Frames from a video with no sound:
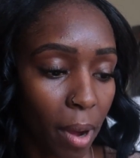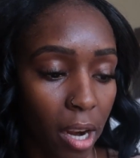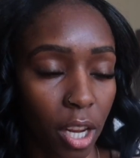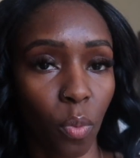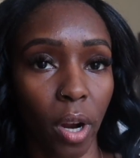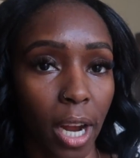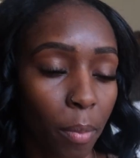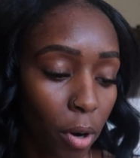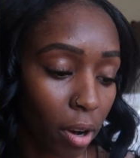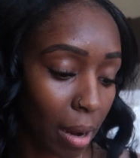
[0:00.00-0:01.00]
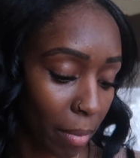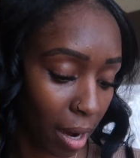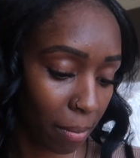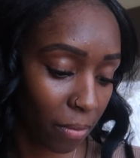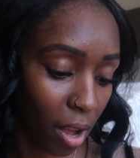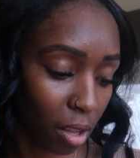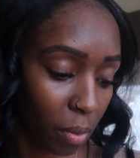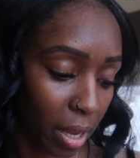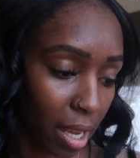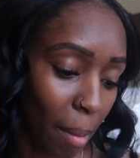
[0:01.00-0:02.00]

Body workout program that I'm following.